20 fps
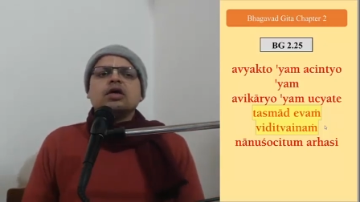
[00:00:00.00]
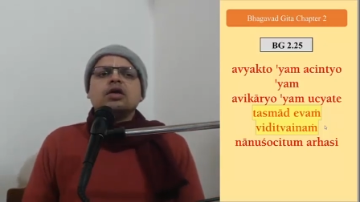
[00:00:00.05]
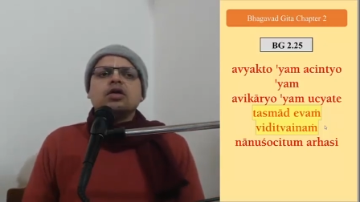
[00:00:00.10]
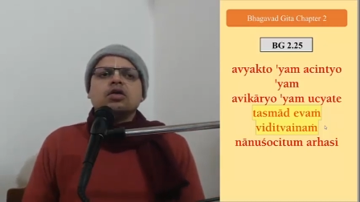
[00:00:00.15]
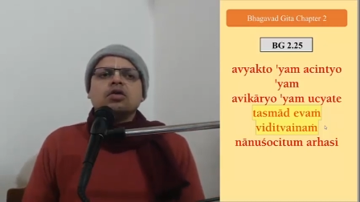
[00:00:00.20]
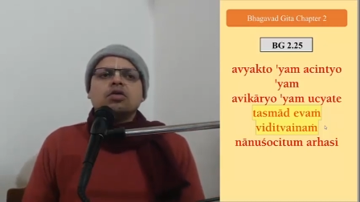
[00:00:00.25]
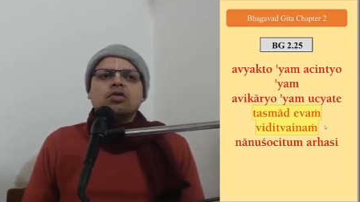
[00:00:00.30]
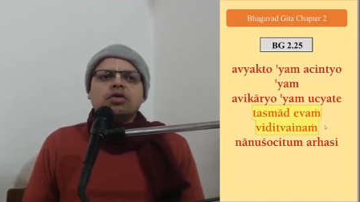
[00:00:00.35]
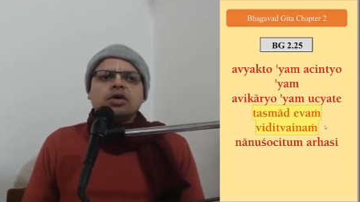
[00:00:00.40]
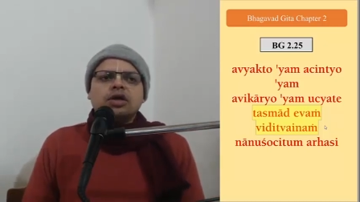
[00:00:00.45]

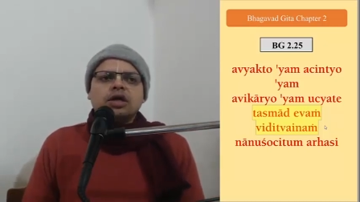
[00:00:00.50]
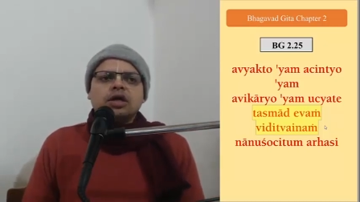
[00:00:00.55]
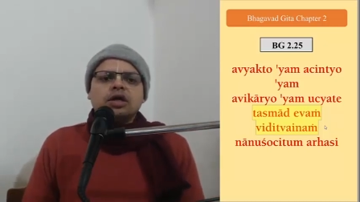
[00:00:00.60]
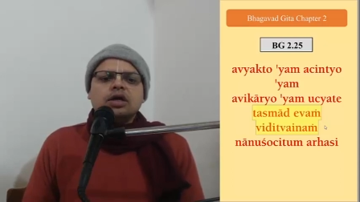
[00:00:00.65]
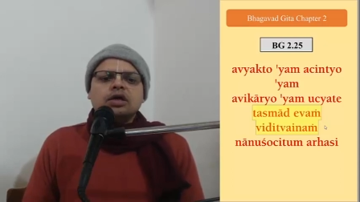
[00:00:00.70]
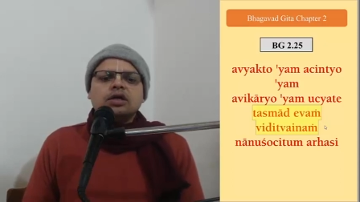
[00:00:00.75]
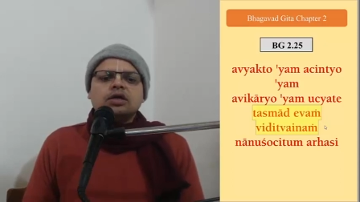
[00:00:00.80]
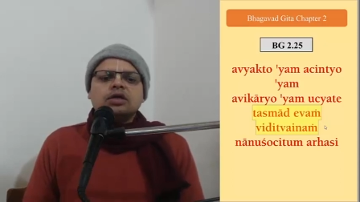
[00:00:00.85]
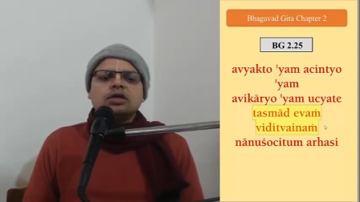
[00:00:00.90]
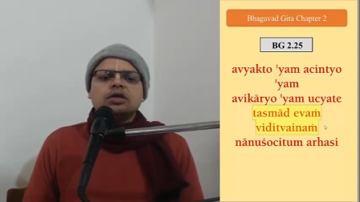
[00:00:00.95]

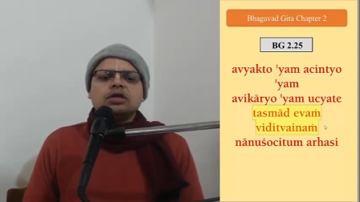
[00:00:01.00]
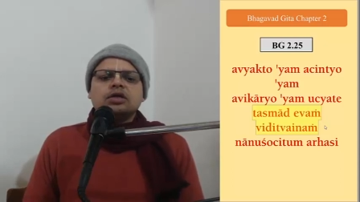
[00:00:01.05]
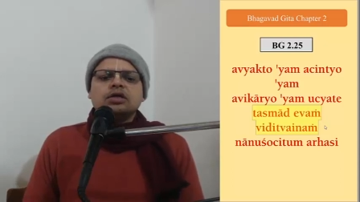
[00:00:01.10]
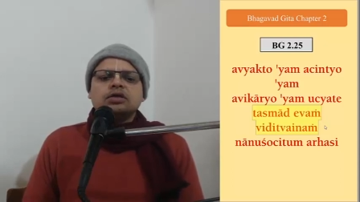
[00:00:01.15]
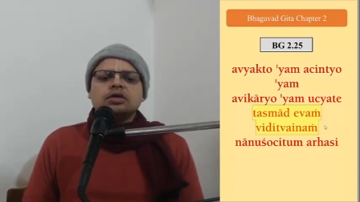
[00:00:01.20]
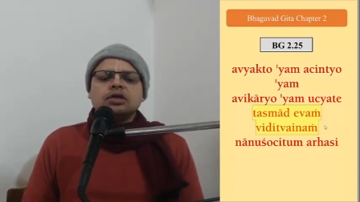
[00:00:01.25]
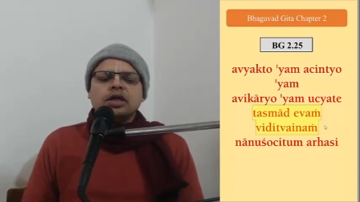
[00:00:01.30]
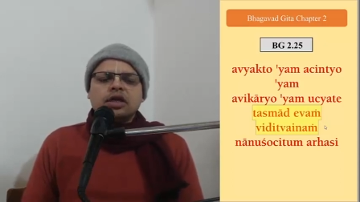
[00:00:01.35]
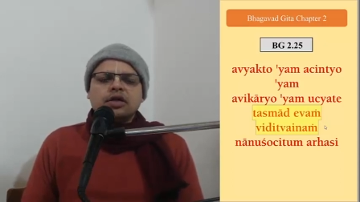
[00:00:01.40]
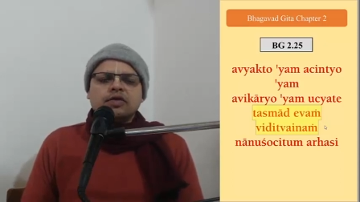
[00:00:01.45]
Knowing,
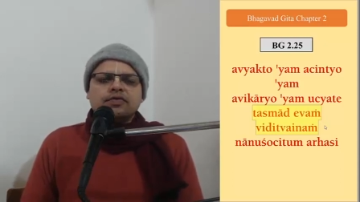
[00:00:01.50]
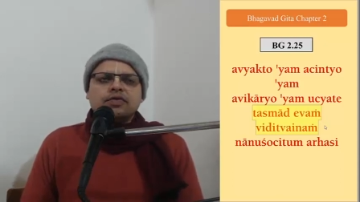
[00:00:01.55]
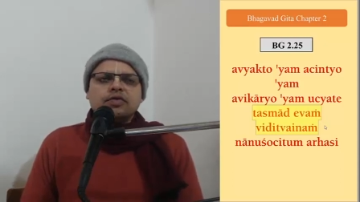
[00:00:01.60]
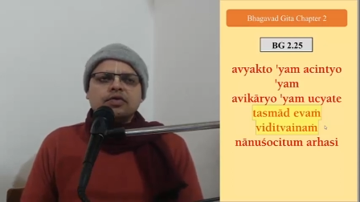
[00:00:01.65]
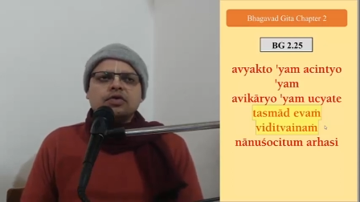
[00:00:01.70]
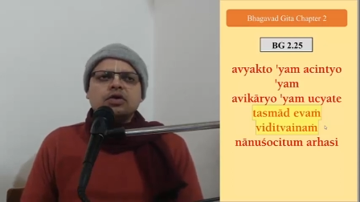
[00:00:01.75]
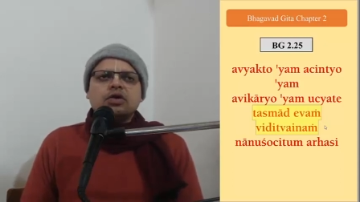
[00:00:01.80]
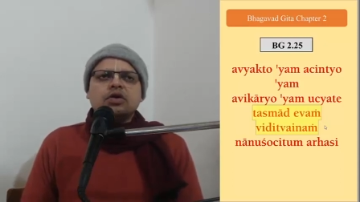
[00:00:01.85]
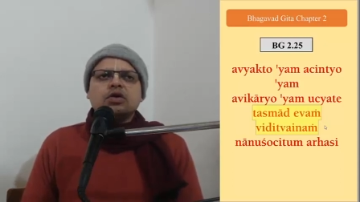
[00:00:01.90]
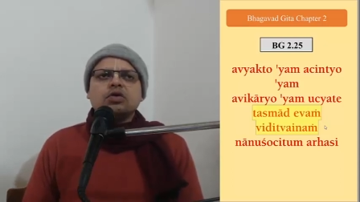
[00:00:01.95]

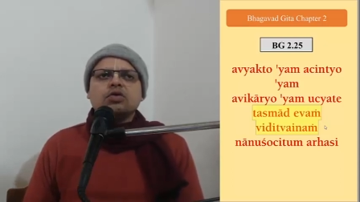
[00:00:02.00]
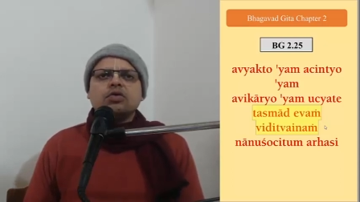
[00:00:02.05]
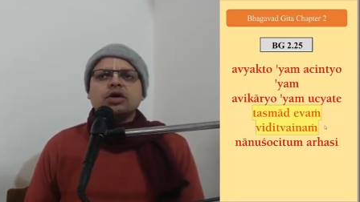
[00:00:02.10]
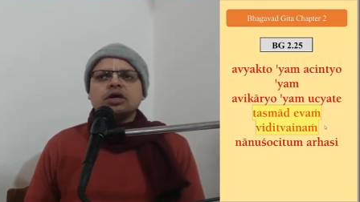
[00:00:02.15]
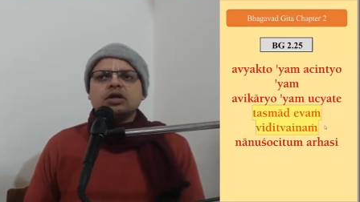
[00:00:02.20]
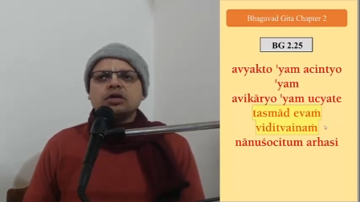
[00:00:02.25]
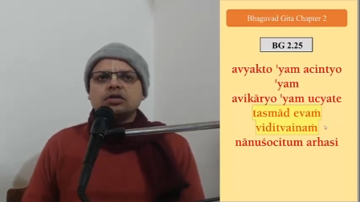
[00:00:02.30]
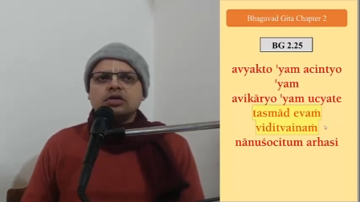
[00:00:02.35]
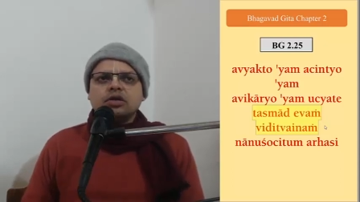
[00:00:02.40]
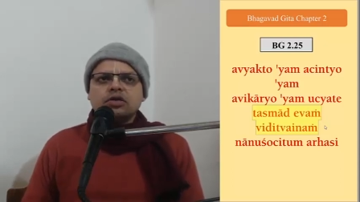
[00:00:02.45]
therefore,
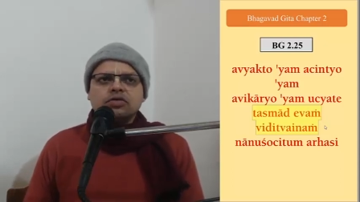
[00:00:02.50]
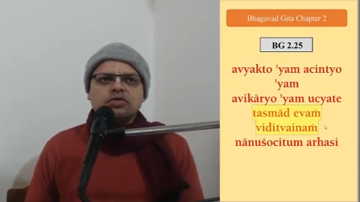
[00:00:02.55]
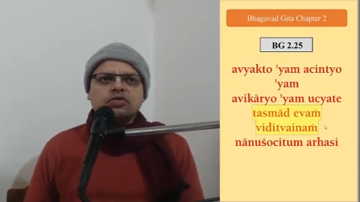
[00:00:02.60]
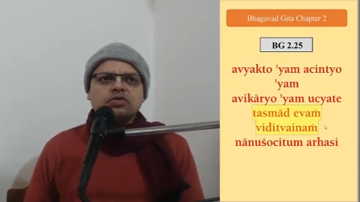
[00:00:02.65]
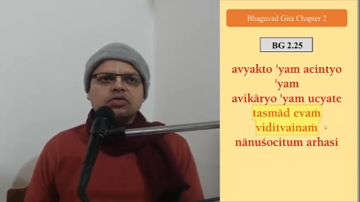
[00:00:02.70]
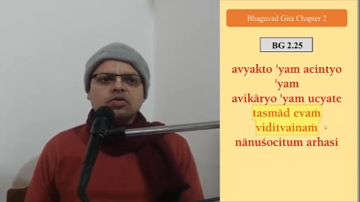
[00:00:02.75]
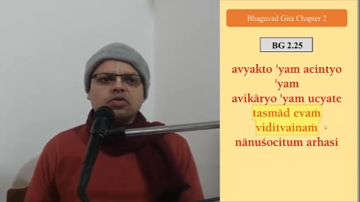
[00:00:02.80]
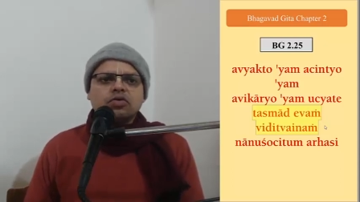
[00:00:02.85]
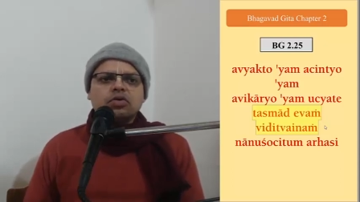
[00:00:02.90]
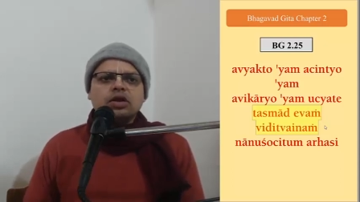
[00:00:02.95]
knowing this
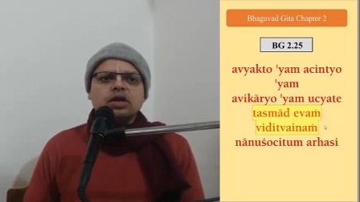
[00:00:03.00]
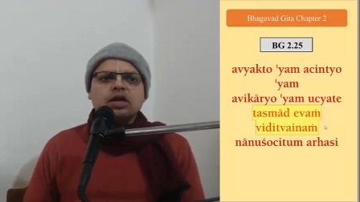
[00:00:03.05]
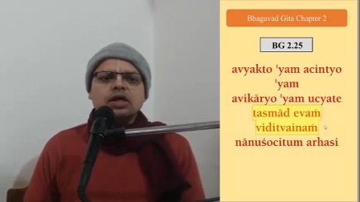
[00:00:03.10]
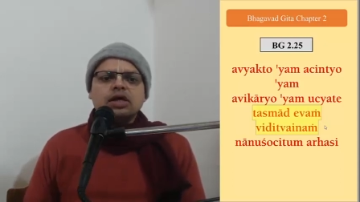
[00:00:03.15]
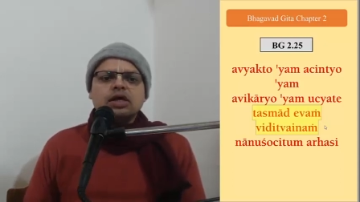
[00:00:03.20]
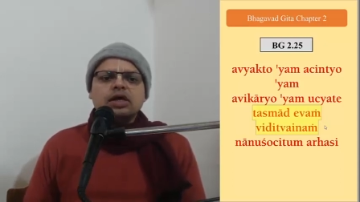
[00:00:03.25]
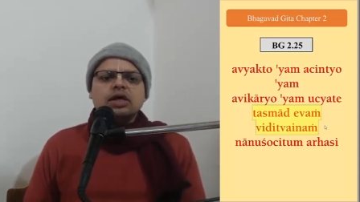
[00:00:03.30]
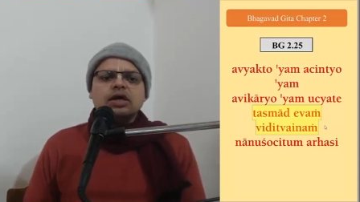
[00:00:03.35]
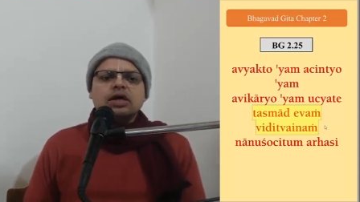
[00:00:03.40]
soul